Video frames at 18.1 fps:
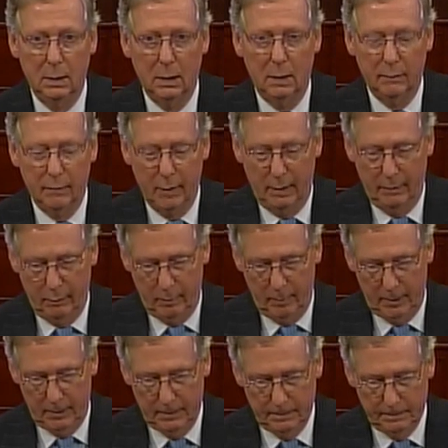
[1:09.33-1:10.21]
of
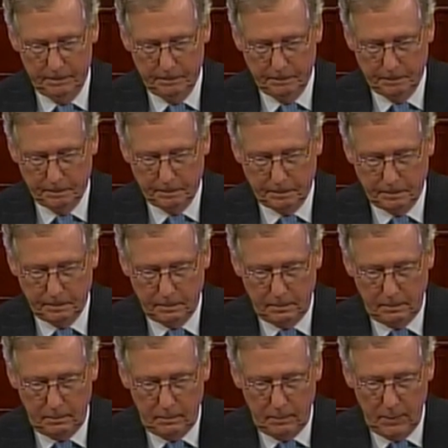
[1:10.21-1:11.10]
government.
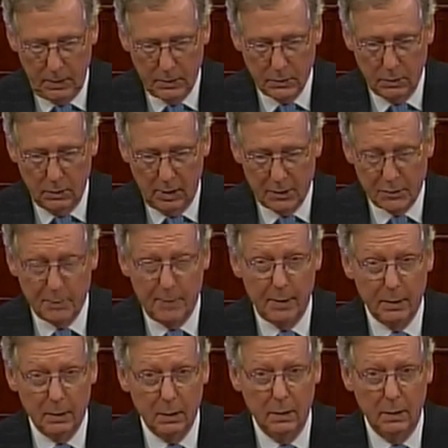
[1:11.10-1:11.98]
So let's
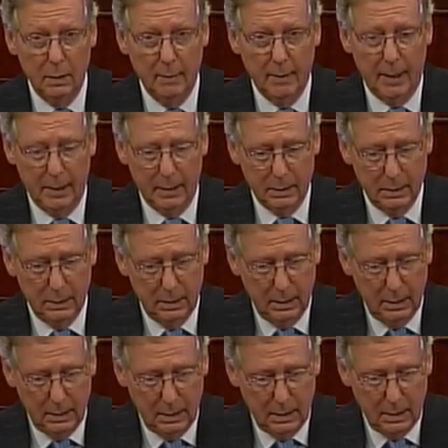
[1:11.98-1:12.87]
be clear about